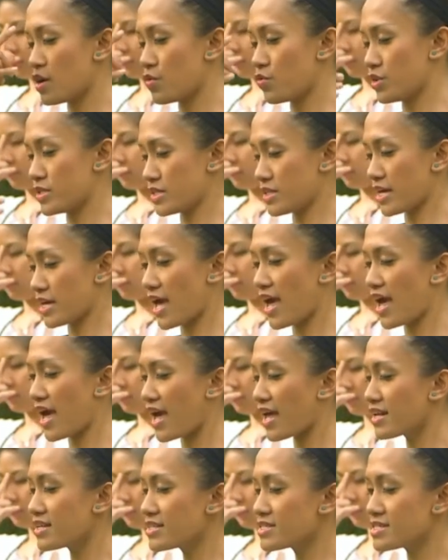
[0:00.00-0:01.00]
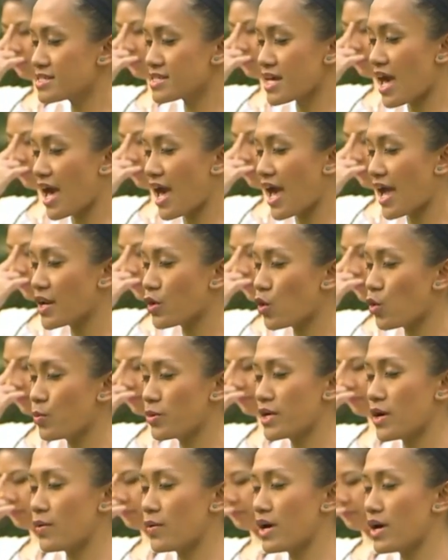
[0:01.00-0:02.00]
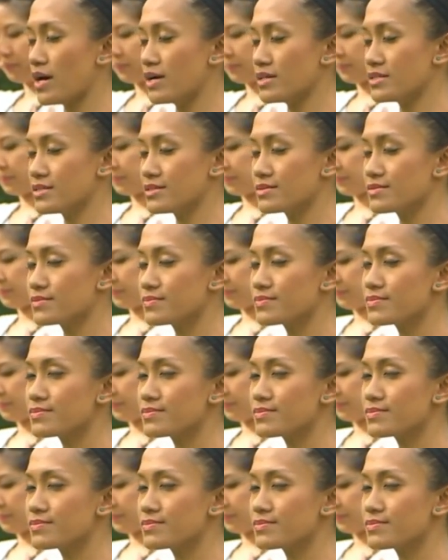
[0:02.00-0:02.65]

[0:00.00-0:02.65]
Return the hands and open our eyes.